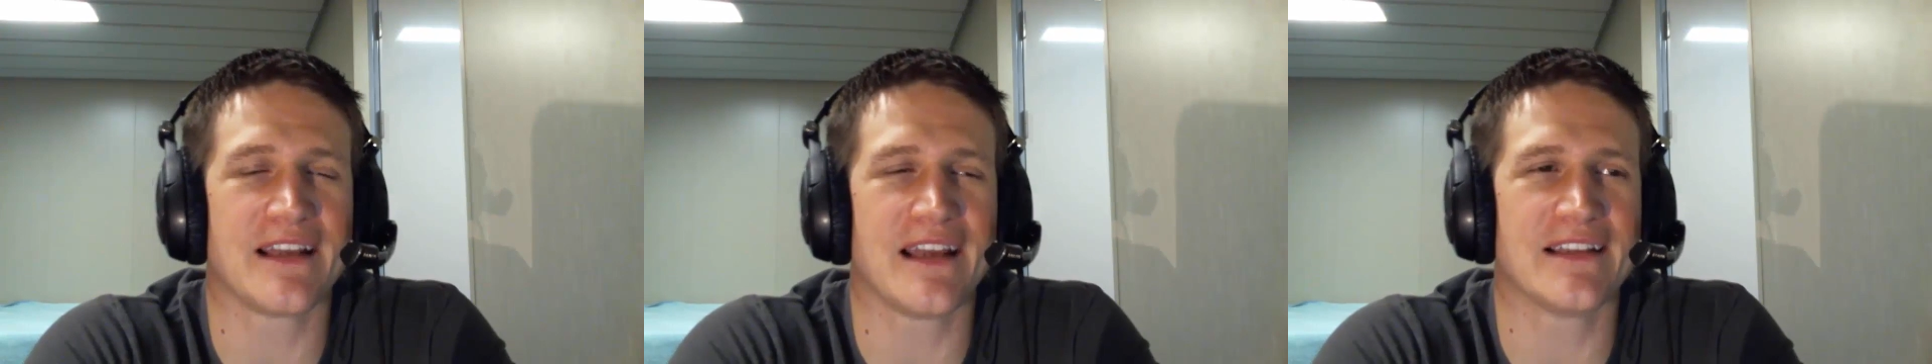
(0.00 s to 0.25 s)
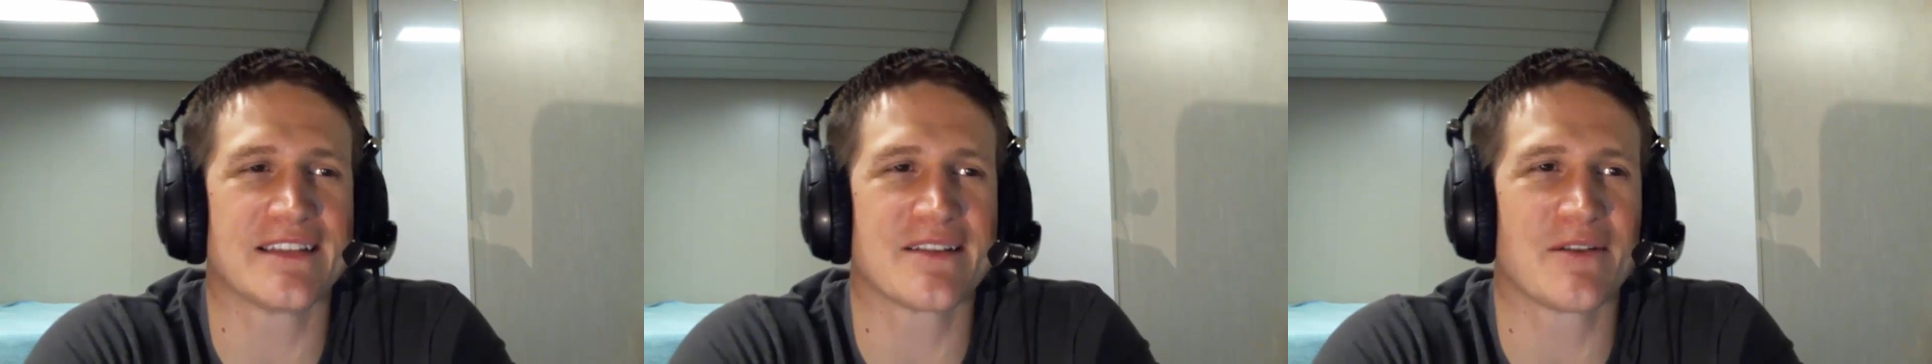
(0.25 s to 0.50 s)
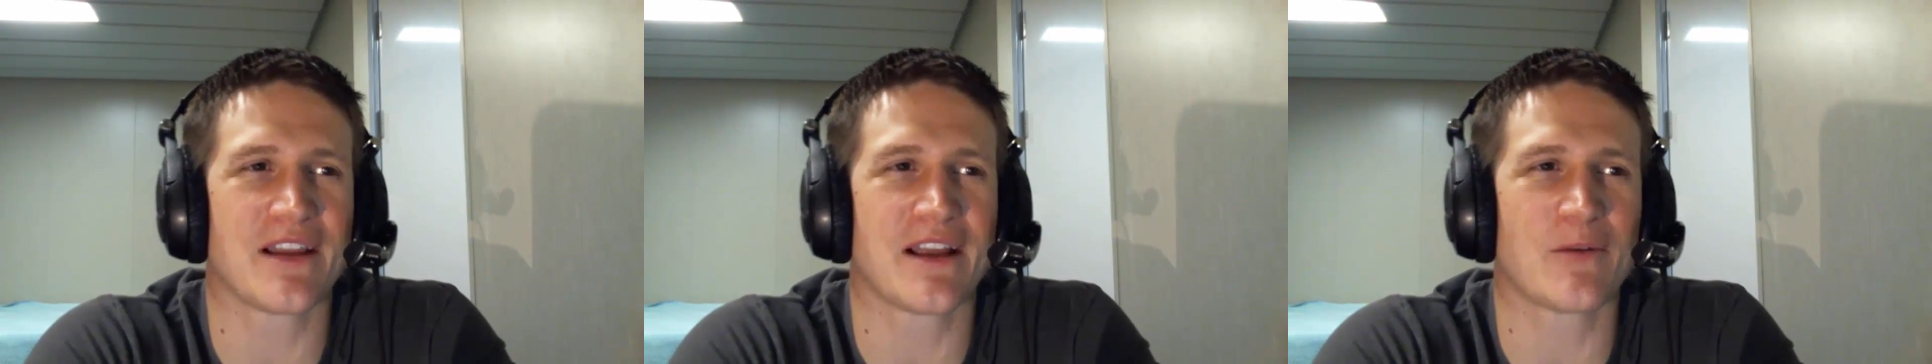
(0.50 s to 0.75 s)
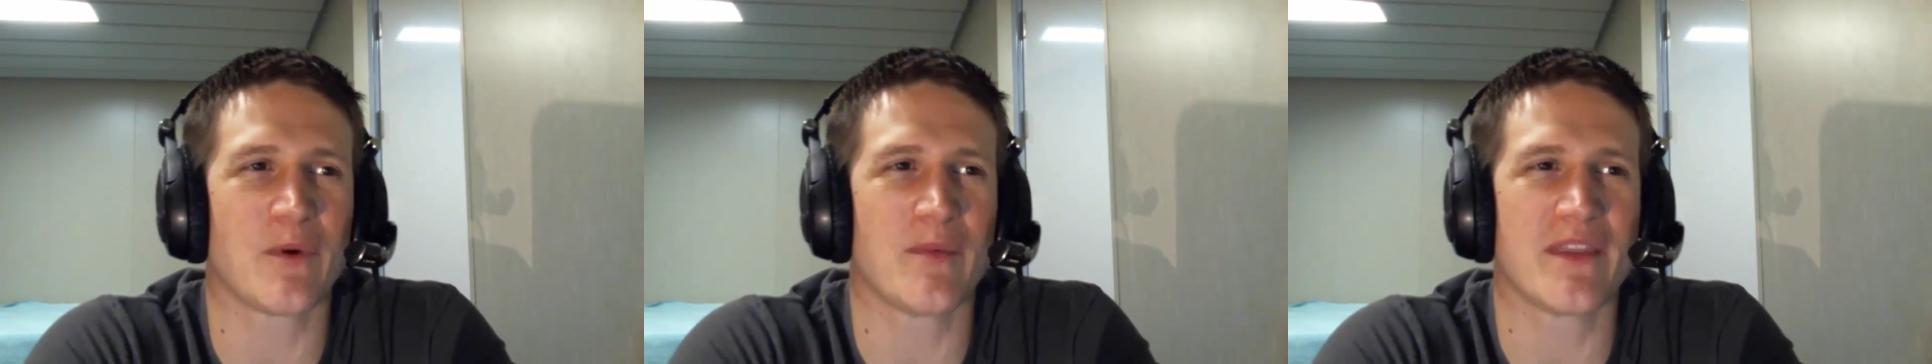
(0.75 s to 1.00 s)
And so a
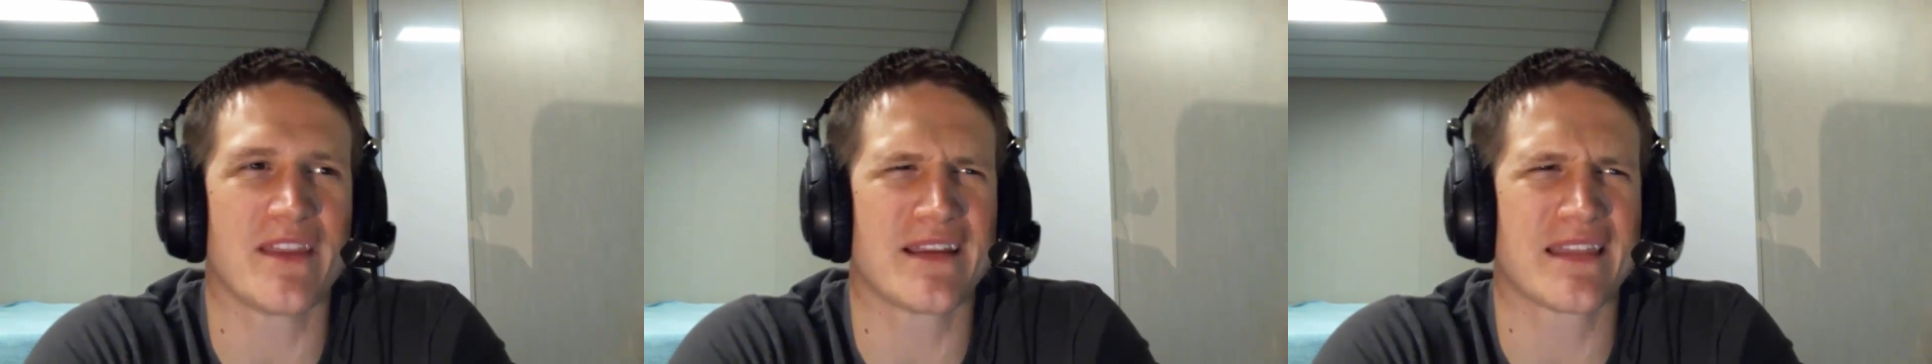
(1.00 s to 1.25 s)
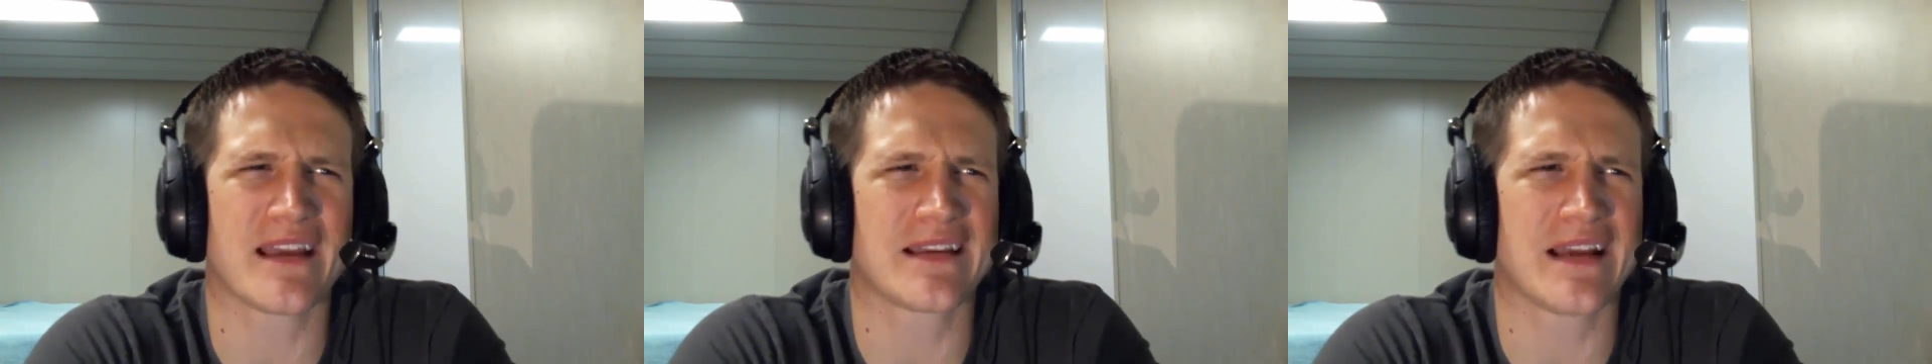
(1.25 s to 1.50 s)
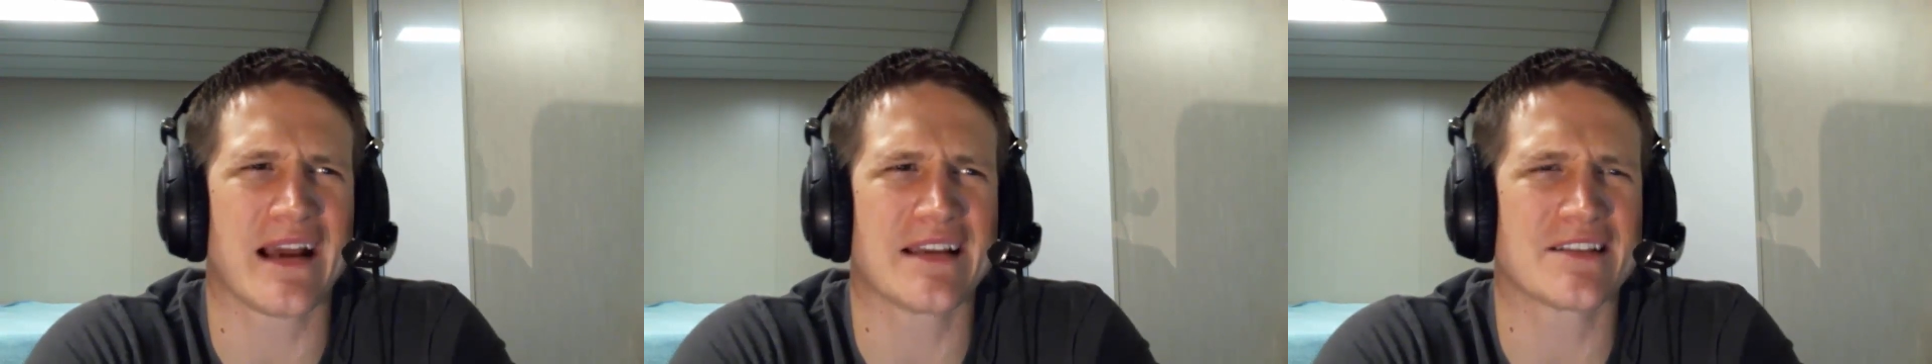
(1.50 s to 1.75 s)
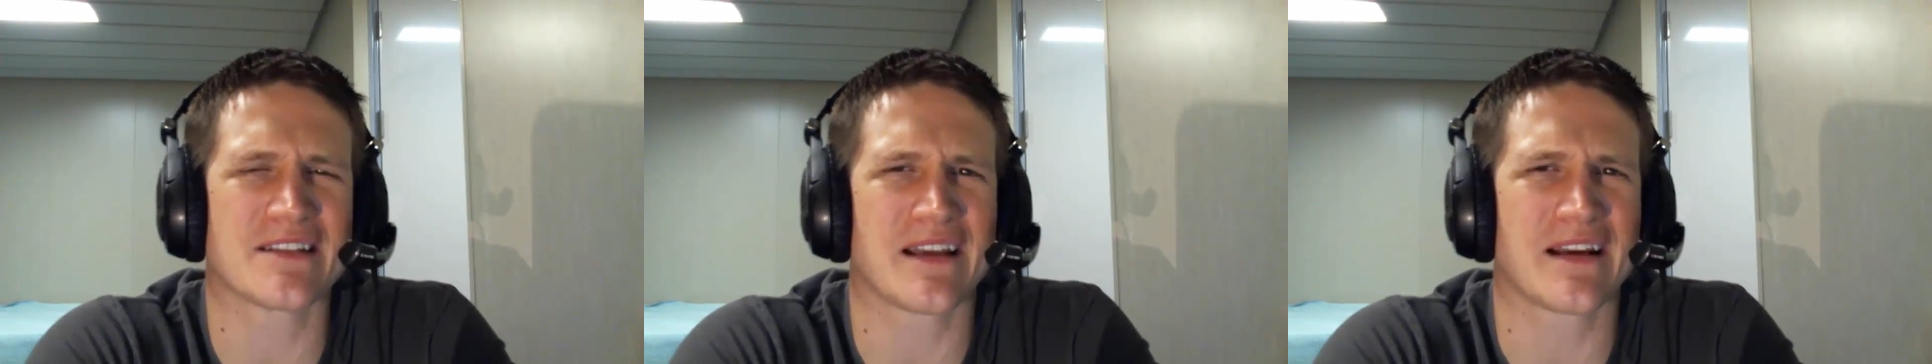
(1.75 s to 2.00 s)
lot of women think that
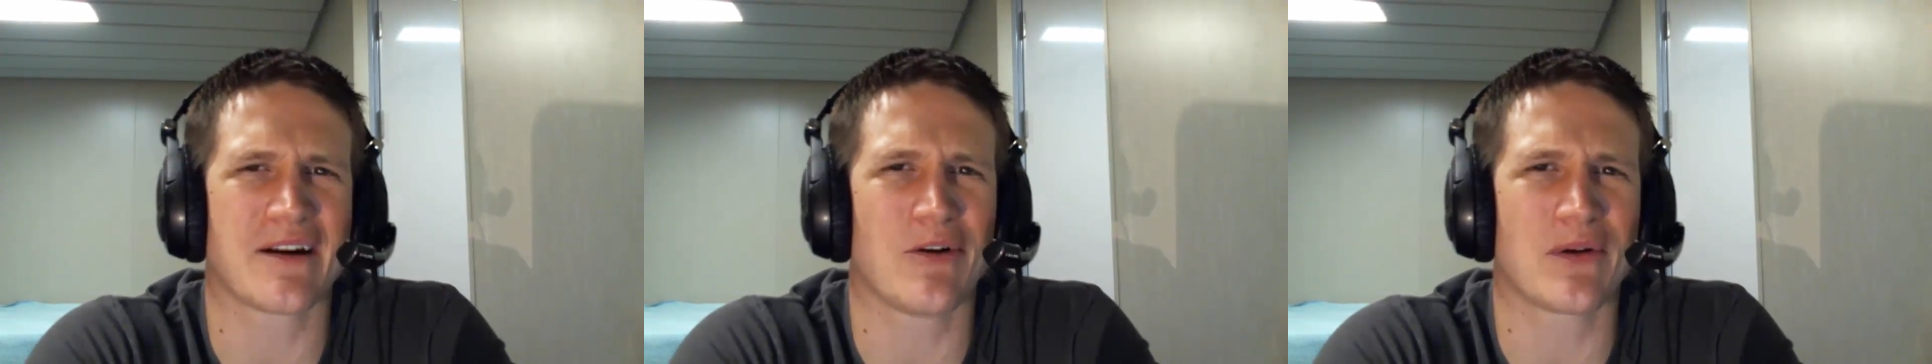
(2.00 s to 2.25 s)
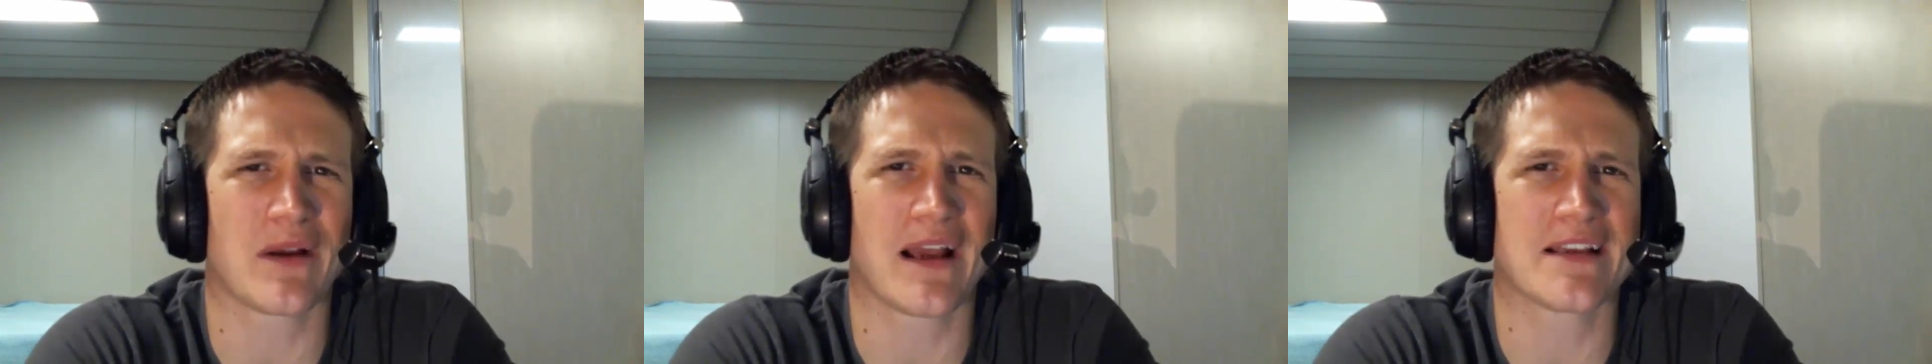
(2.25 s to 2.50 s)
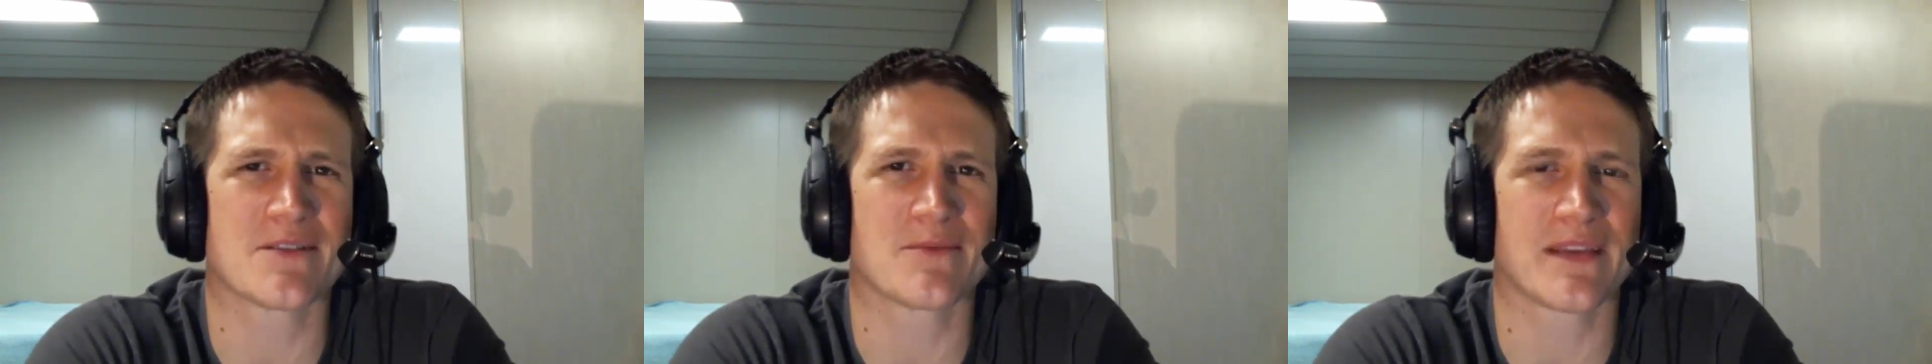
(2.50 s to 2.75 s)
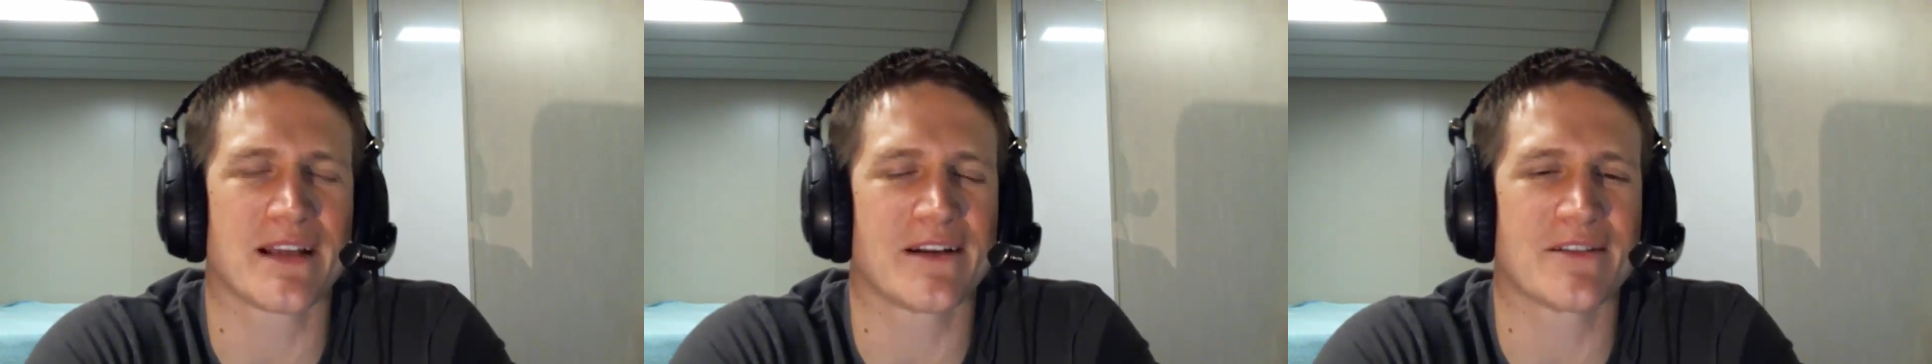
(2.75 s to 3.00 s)
guys, like all guys are
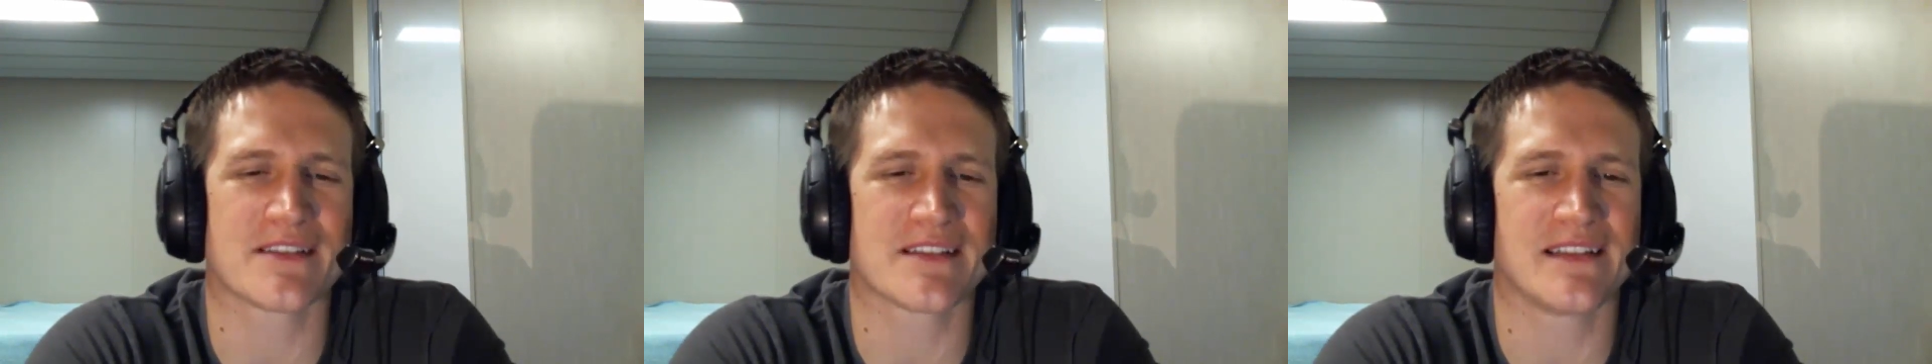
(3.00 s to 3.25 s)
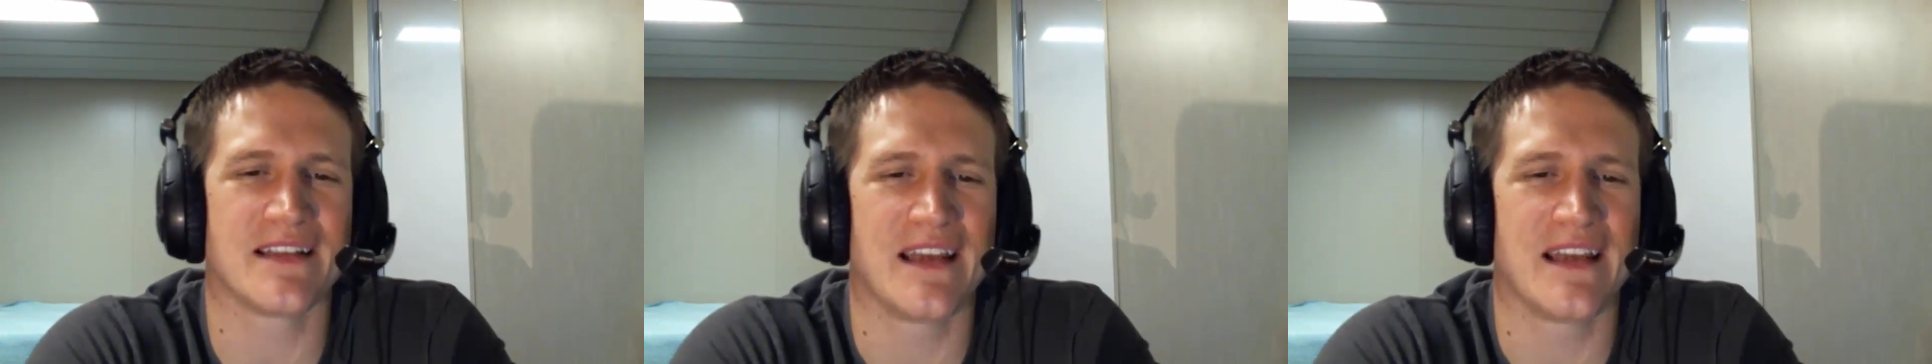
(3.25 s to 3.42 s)
players, and